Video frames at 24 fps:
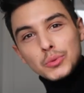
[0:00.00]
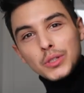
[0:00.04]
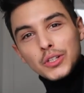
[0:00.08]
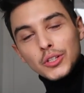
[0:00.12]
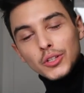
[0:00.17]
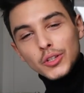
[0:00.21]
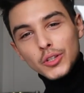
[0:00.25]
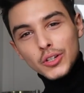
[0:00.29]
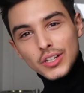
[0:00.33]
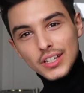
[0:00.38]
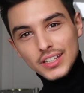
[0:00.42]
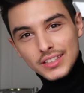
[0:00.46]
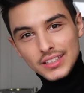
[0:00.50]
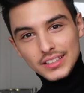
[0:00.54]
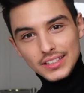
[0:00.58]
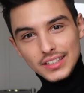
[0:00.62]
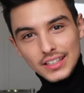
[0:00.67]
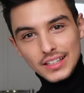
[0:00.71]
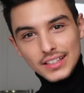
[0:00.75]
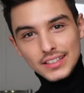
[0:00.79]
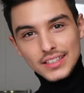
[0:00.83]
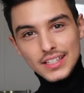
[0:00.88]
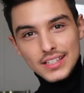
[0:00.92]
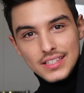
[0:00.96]
When you look at it
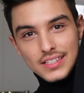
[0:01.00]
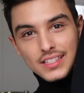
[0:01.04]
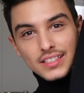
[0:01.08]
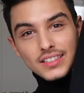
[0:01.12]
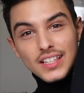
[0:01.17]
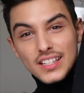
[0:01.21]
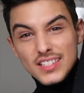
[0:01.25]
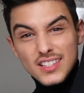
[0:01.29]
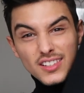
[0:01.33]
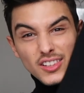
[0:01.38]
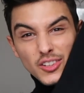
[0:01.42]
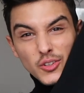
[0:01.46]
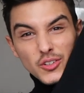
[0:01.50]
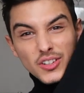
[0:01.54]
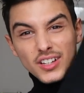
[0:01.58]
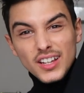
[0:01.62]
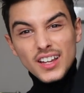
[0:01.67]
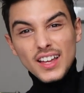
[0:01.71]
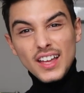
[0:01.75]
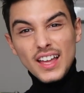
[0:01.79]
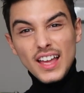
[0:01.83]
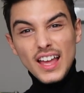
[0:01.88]
like this, it doesn't look